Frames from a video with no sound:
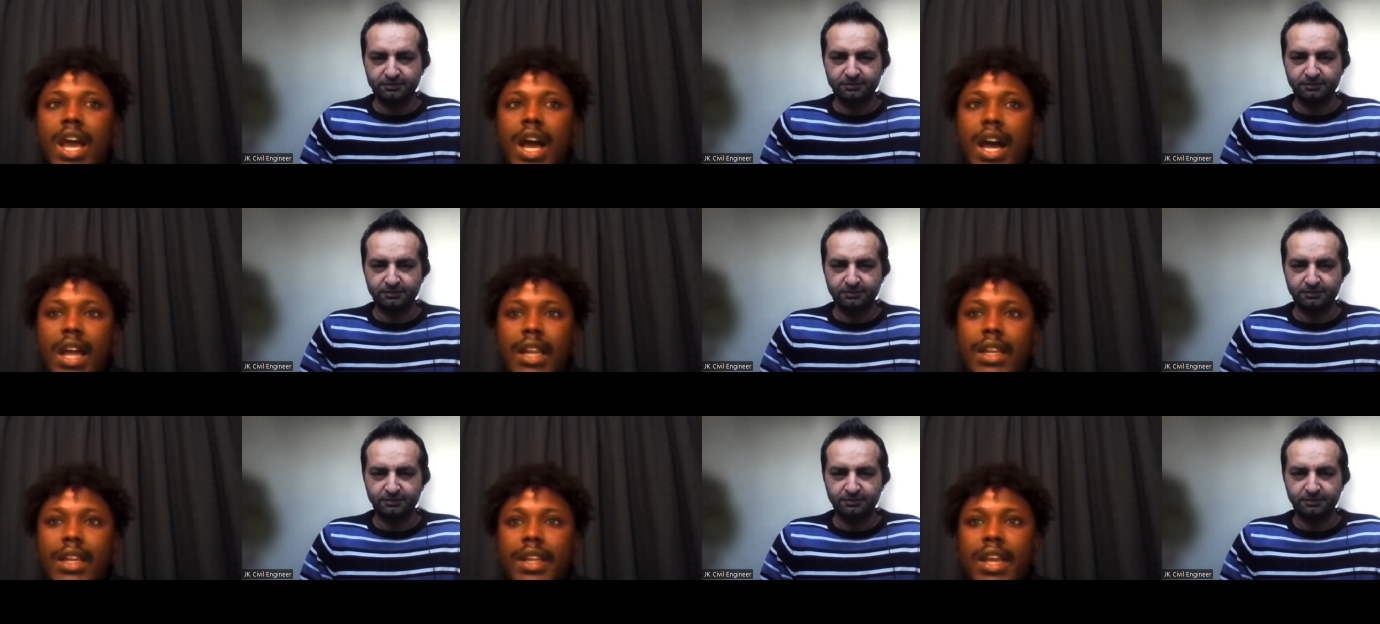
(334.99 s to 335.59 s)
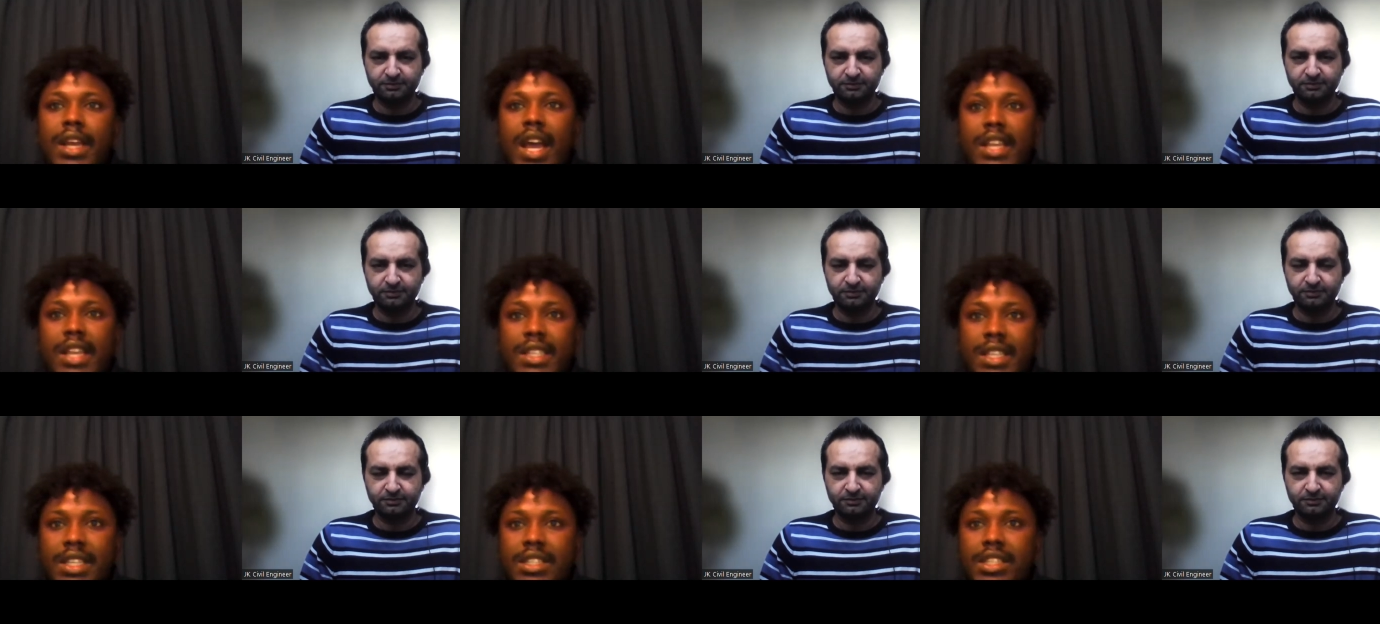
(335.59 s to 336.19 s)
Speaker 1: And I
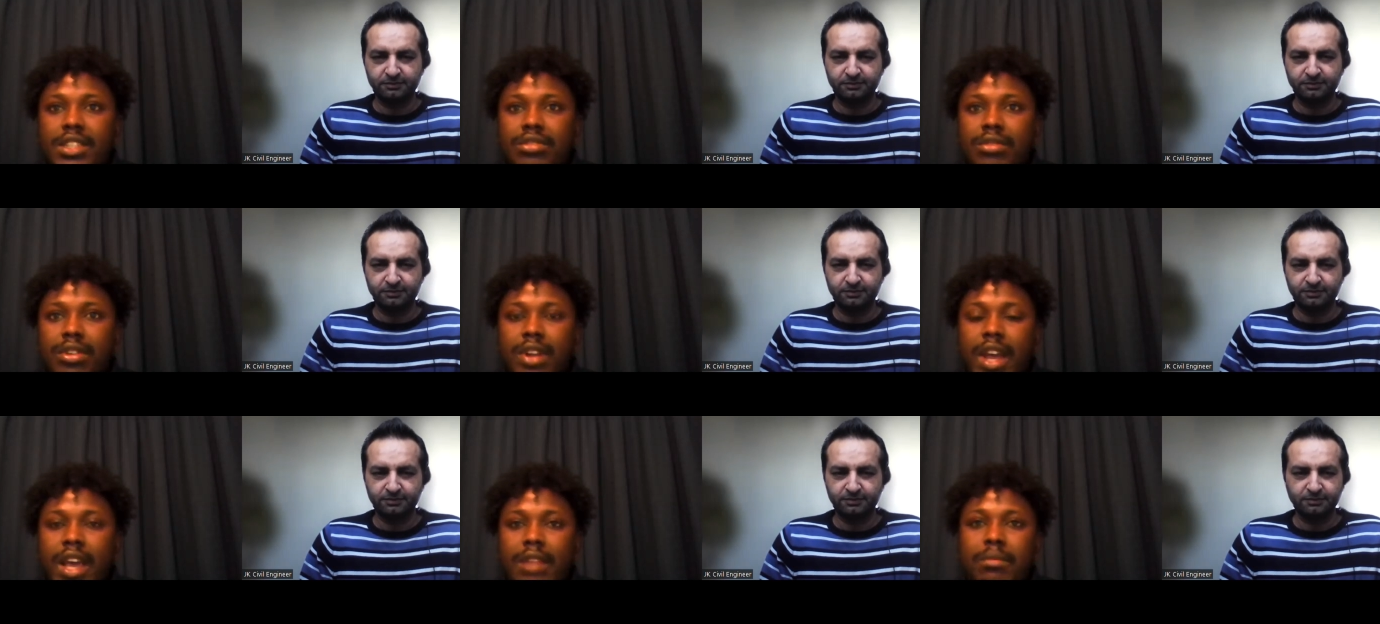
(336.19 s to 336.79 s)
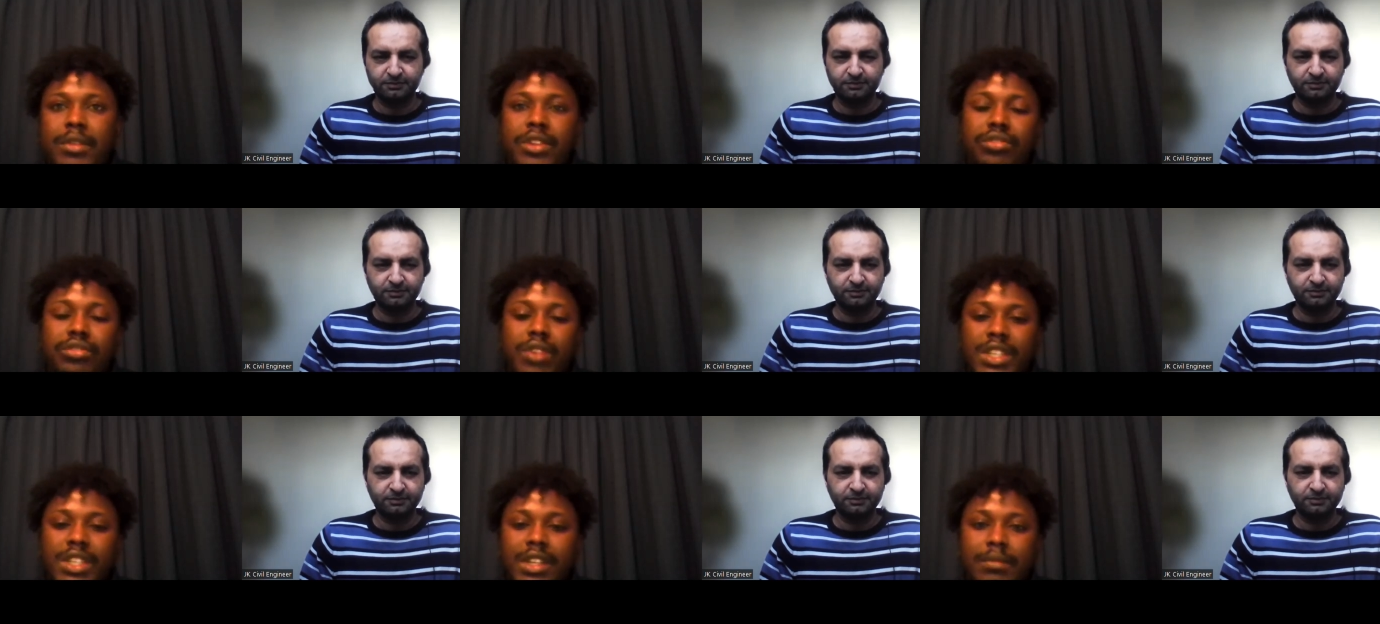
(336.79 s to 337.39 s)
think this is gonna help me to
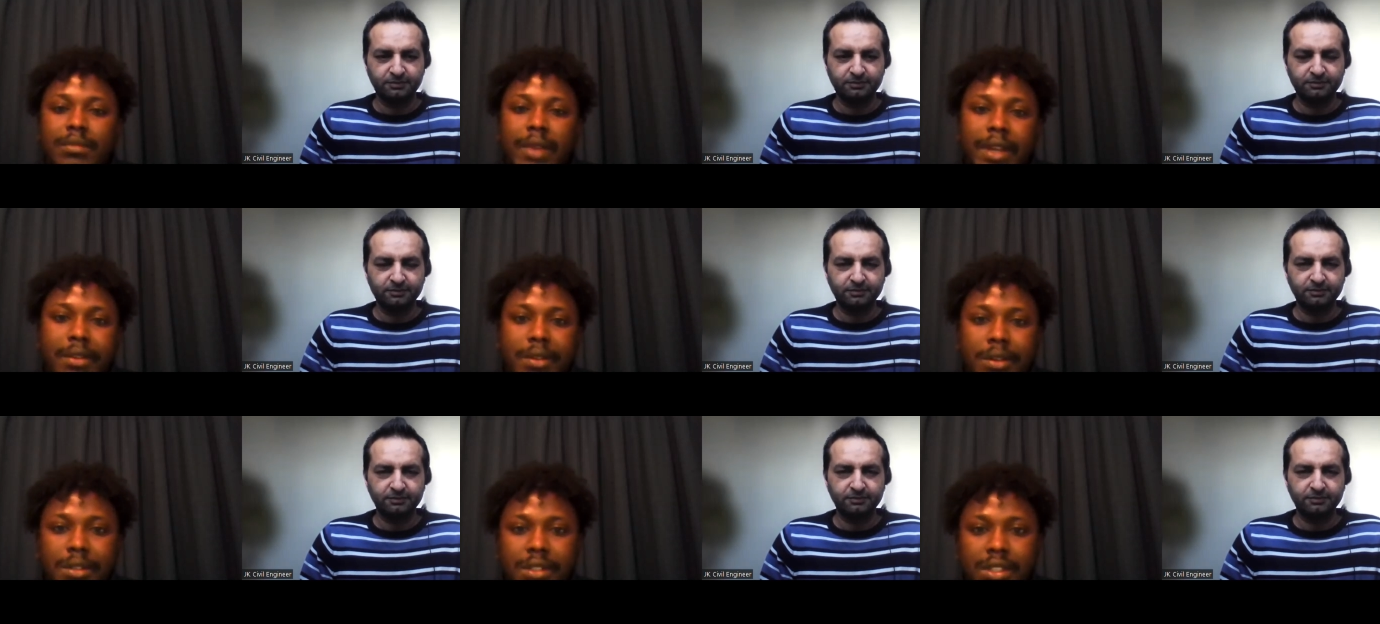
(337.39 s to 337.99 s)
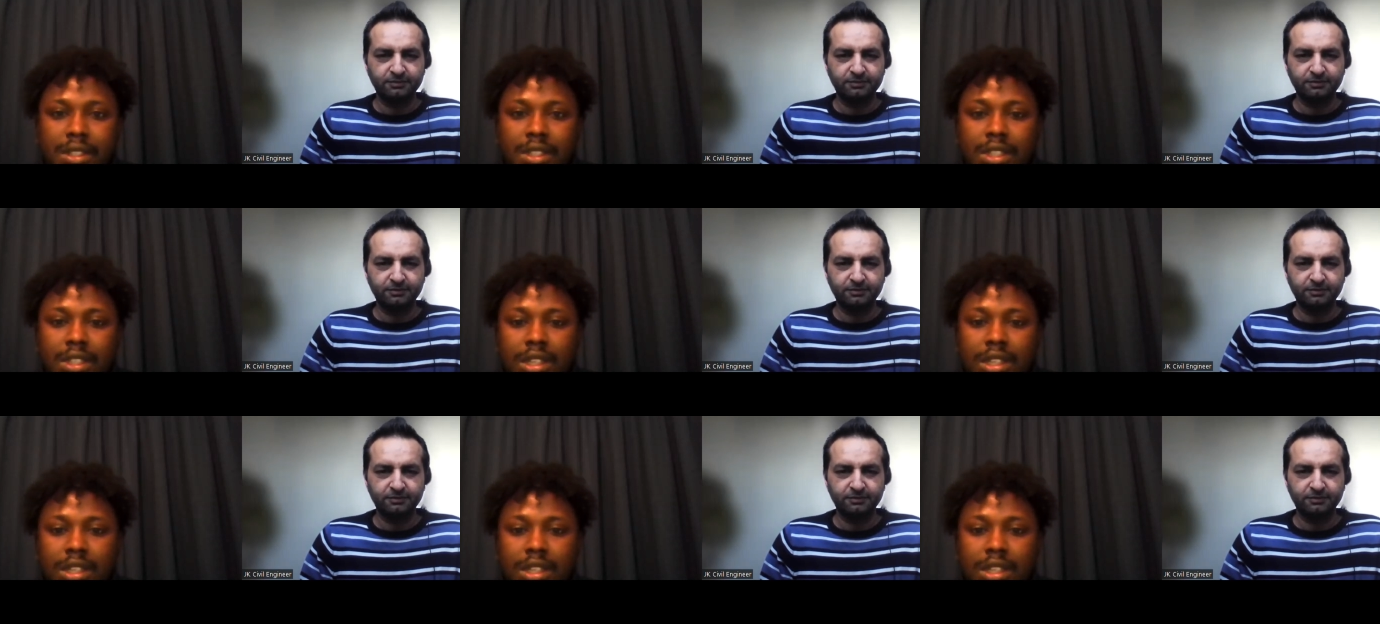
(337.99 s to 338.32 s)
achieve my course.